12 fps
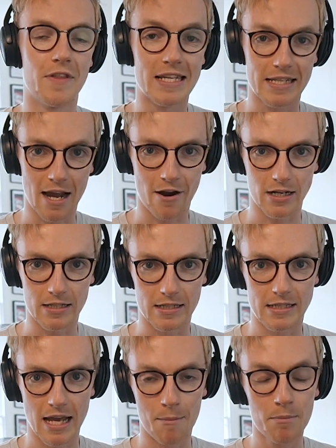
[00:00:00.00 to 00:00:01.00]
these characters
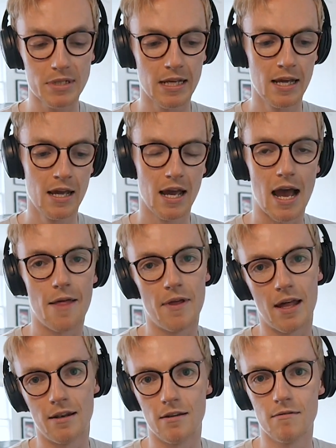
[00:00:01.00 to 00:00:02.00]
attempt? And
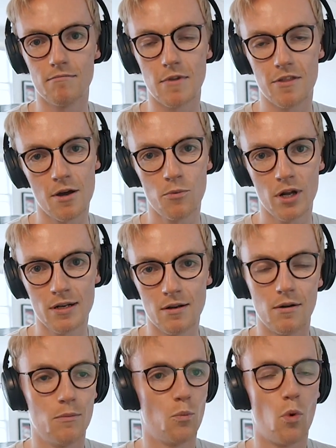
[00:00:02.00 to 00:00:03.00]
then the third one,
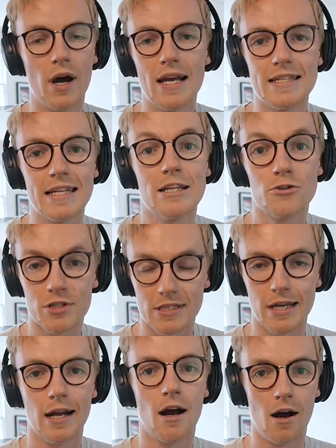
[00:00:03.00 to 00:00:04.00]
why is it interesting?